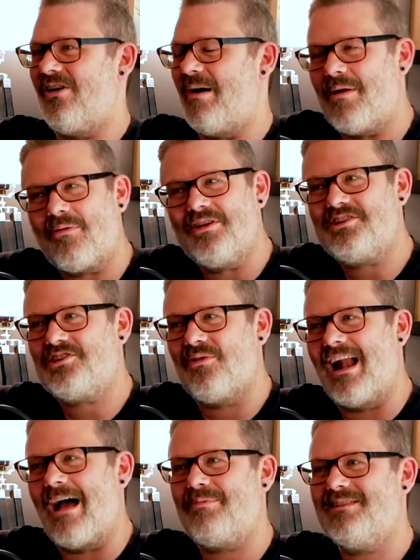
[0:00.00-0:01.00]
I'm not really sure
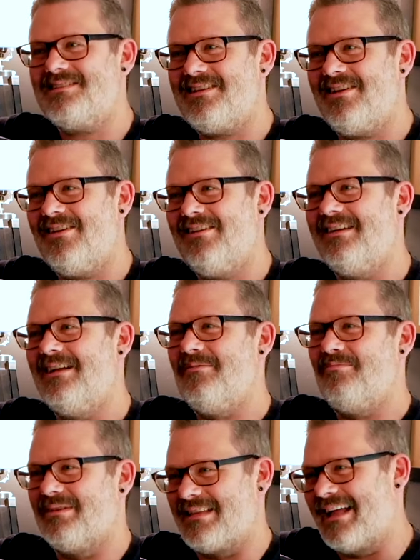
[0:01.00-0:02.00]
what happens here,
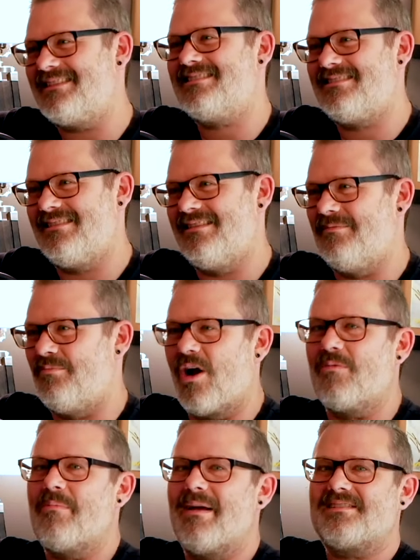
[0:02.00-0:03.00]
but that's
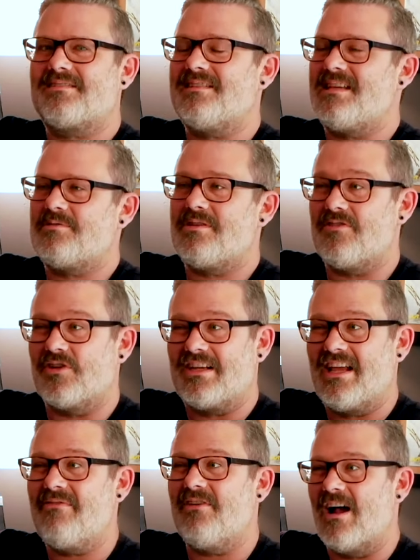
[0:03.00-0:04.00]
Barbara. basically seems to either
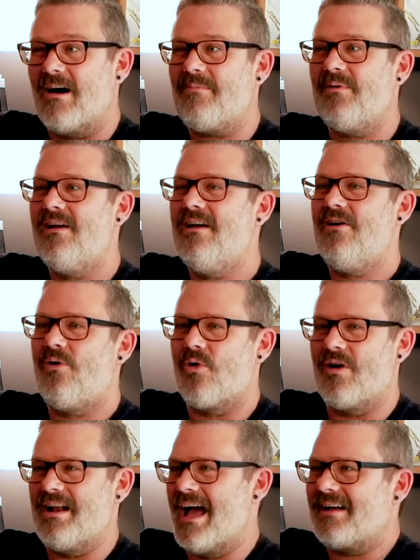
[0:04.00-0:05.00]
given up
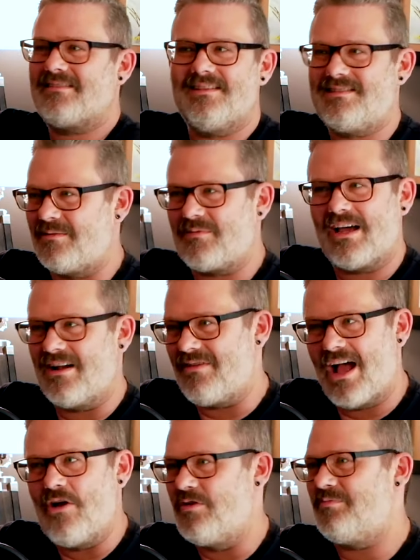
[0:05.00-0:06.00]
or enacted some kind of out